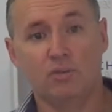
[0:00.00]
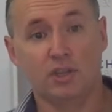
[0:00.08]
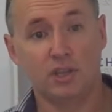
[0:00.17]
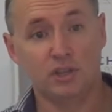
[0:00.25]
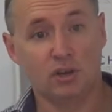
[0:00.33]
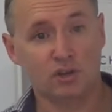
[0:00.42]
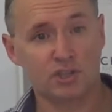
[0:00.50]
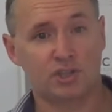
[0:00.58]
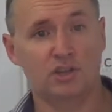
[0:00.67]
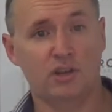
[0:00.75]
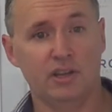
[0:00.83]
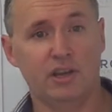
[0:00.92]
the
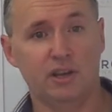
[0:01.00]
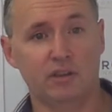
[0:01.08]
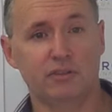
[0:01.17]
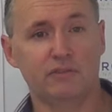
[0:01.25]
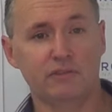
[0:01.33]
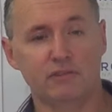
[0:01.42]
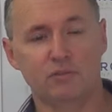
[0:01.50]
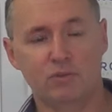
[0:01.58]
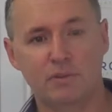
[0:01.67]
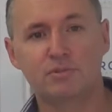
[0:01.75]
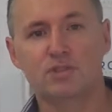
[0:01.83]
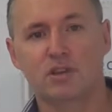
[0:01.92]
on-site health of your
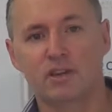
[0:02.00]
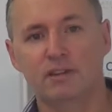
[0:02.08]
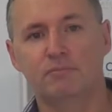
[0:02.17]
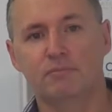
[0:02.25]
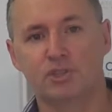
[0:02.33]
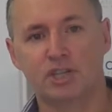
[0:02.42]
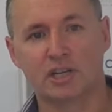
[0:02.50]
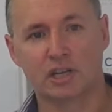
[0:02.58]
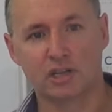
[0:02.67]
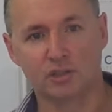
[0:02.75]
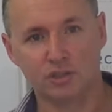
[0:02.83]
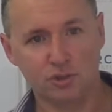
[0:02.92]
website, which
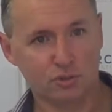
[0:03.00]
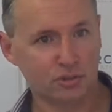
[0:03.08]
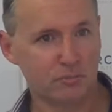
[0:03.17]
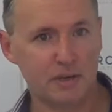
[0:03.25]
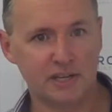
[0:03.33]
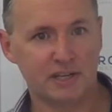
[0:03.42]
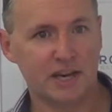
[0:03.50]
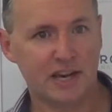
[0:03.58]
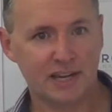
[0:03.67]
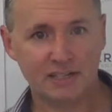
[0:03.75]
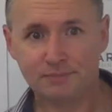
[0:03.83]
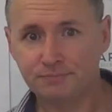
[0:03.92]
includes all the
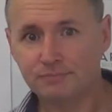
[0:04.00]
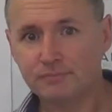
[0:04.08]
metadata,